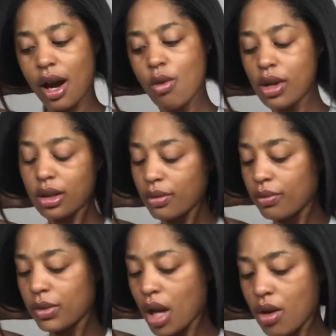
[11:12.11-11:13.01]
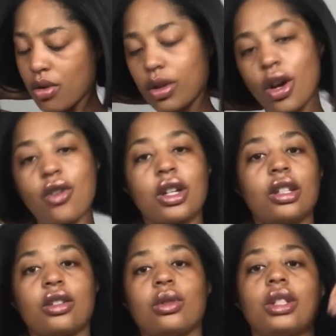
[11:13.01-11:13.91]
I want some. Don't
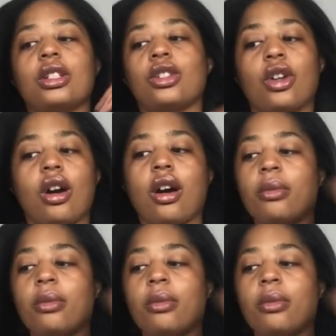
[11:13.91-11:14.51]
get it twisted, y'all.